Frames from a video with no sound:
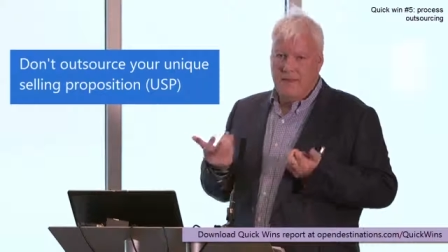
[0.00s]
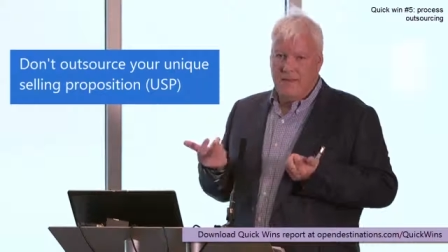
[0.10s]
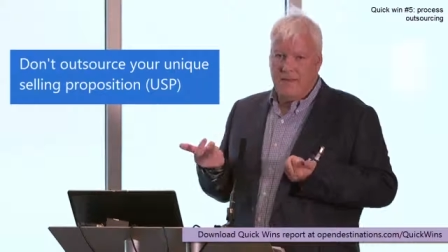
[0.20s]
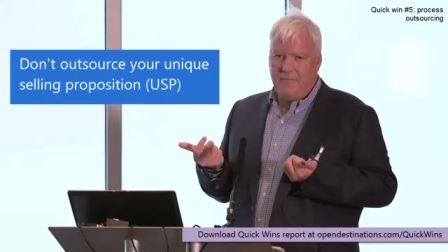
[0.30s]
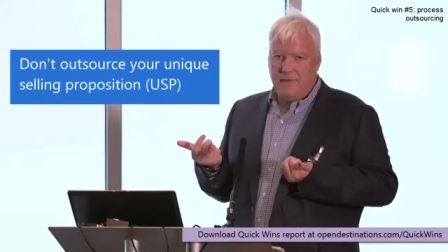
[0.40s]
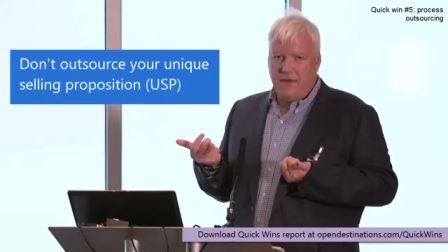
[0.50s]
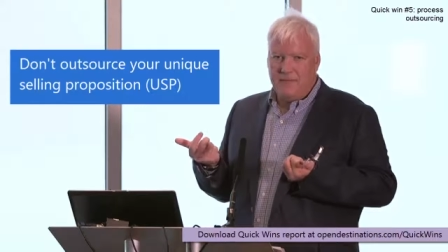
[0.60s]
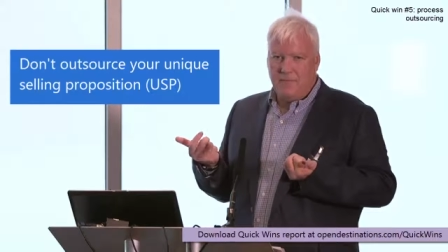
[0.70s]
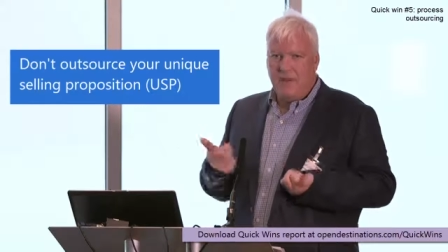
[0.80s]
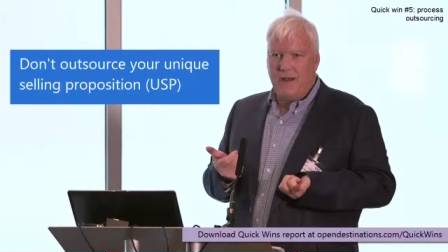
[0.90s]

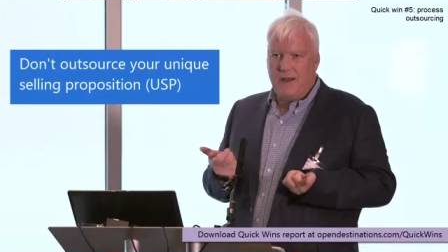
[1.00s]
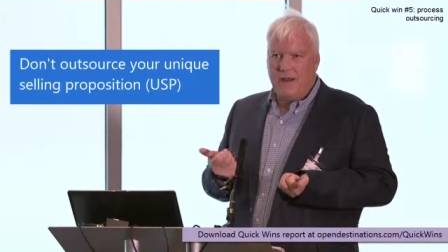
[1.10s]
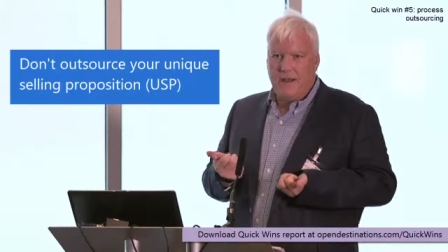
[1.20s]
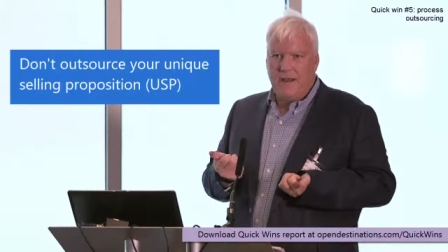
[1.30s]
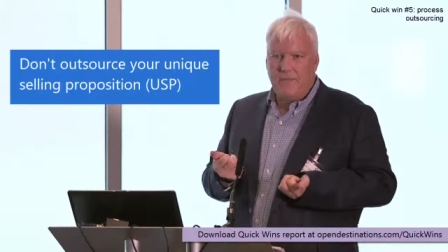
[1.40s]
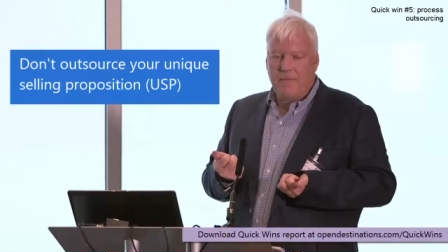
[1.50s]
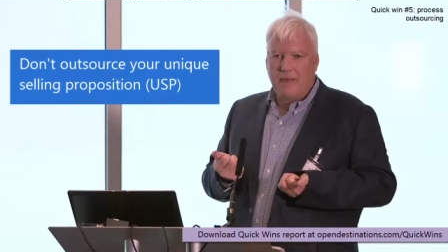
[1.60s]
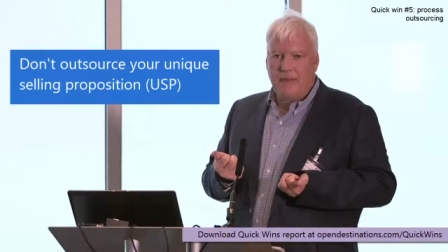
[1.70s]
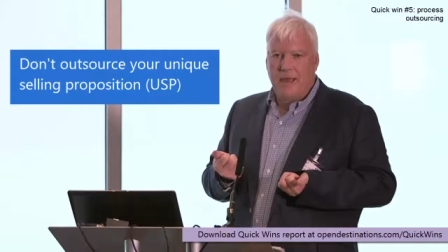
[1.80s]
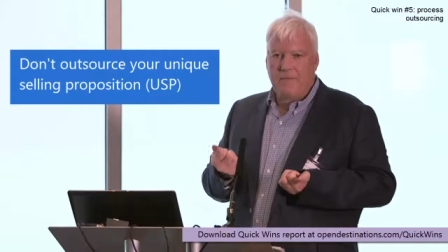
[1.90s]
to really
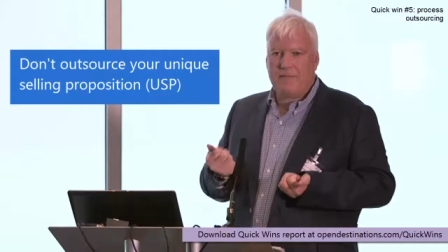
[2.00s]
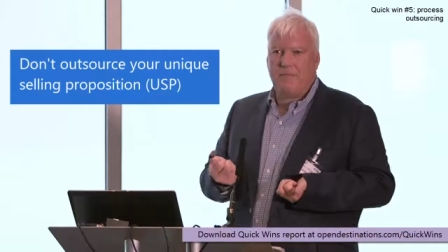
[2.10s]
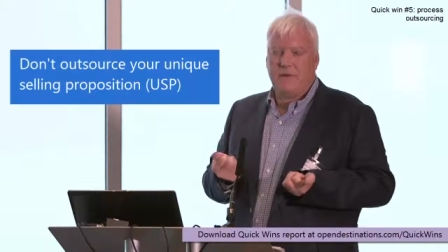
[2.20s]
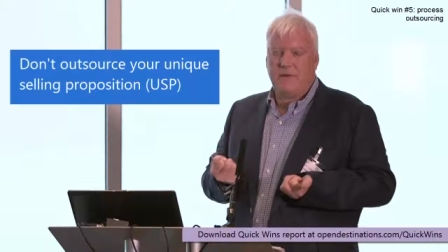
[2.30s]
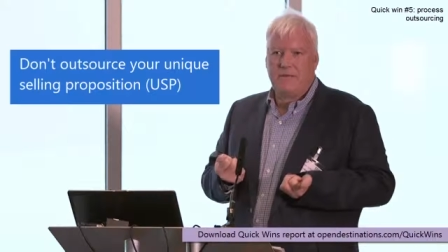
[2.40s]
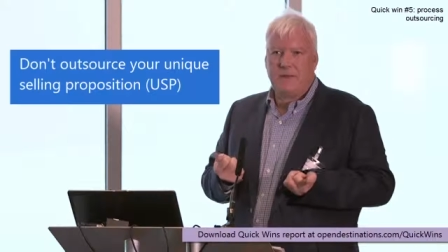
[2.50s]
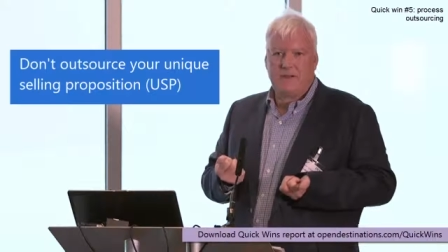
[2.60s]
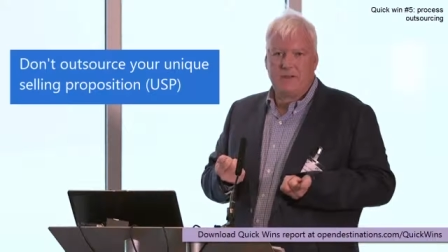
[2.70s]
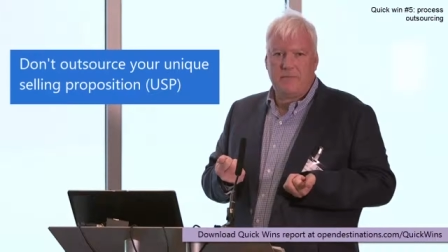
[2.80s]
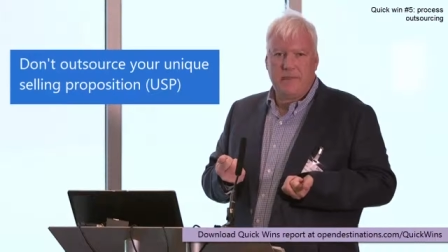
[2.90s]
have somebody who's
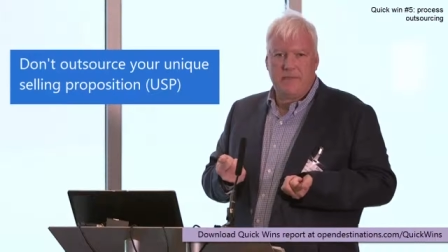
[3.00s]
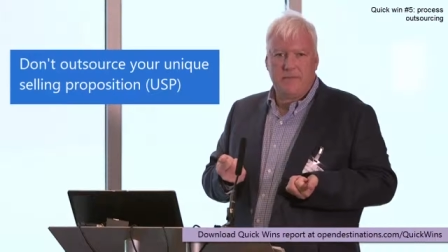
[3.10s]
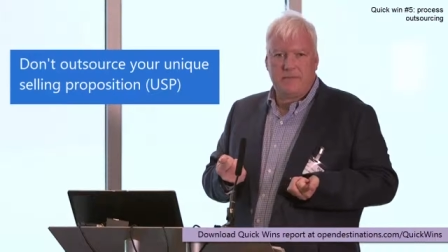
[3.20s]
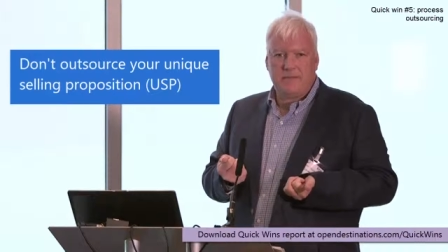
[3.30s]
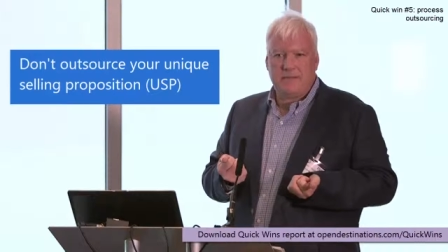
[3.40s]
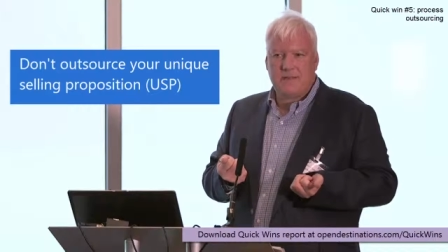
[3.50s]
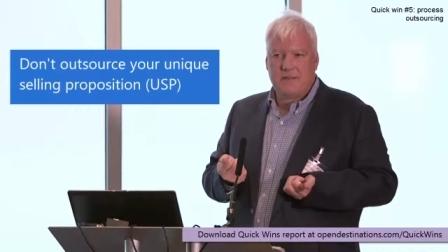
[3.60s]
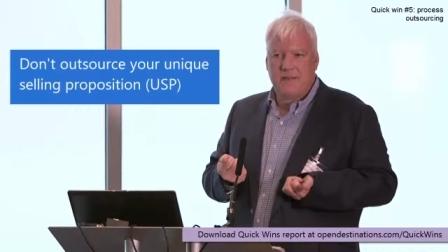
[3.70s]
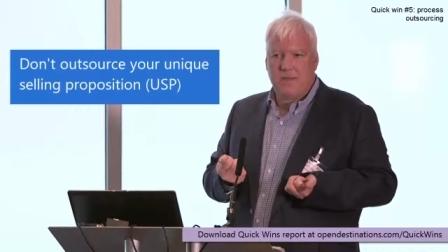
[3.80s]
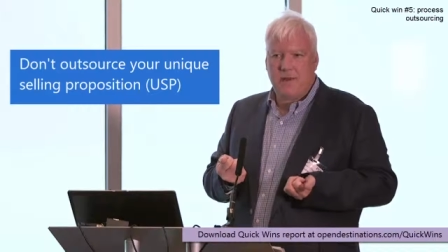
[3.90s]
passionate about the business in the
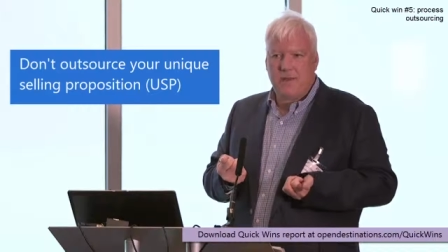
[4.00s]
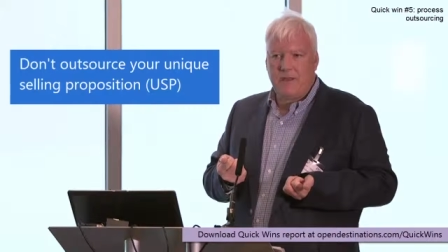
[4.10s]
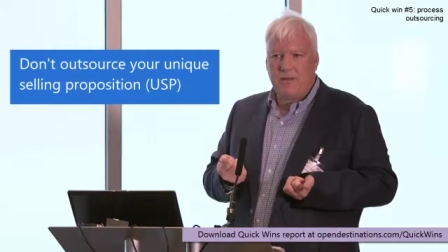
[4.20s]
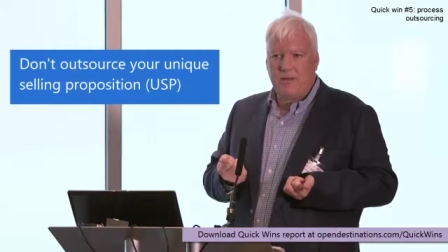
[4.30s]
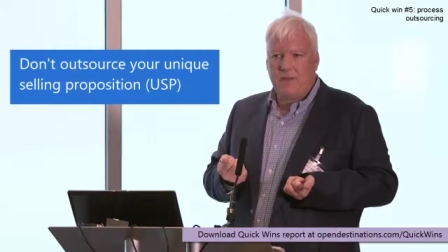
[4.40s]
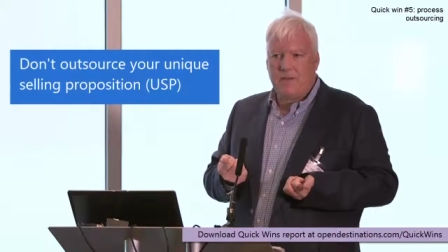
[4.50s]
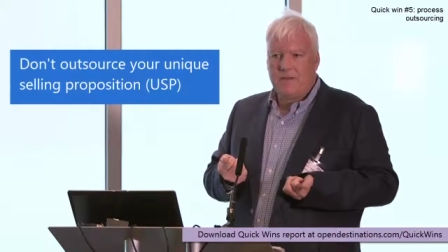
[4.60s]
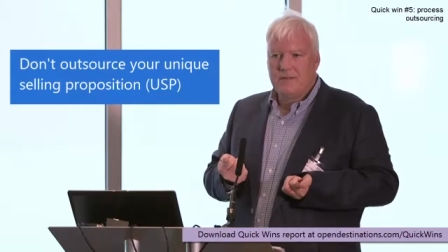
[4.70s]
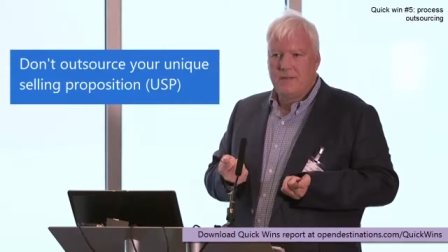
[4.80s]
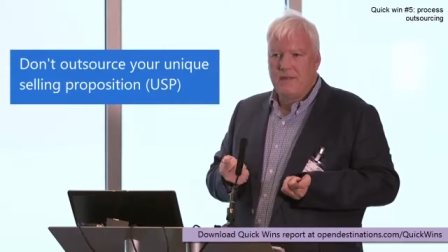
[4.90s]
same way that you are.
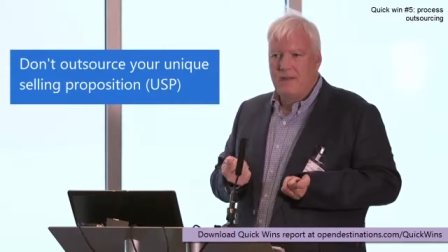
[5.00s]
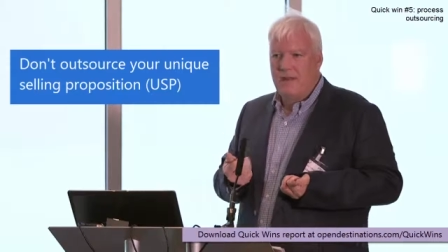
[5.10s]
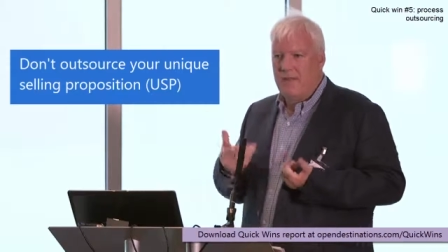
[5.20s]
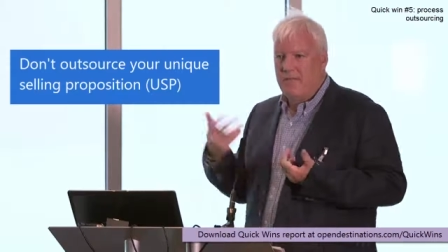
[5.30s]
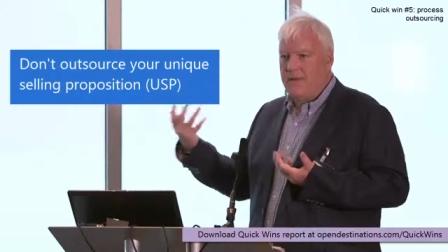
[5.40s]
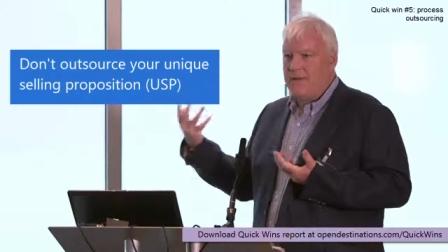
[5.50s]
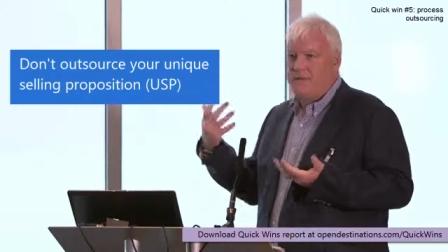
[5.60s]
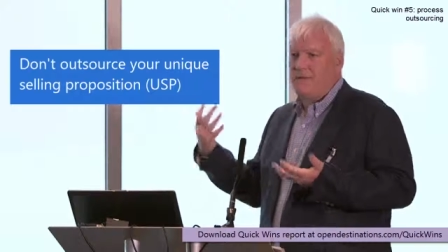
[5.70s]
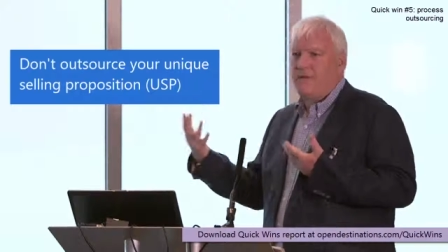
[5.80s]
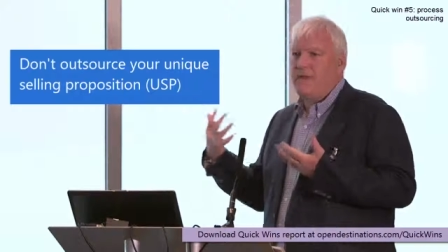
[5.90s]
So I think there's
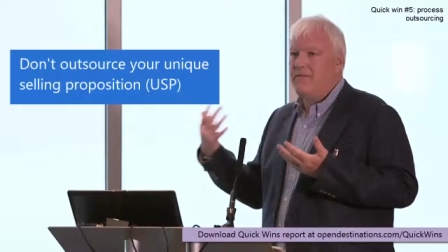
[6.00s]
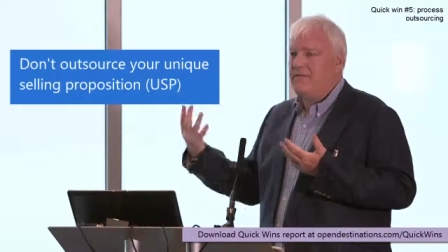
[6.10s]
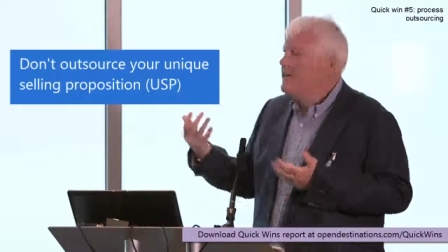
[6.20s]
some kind of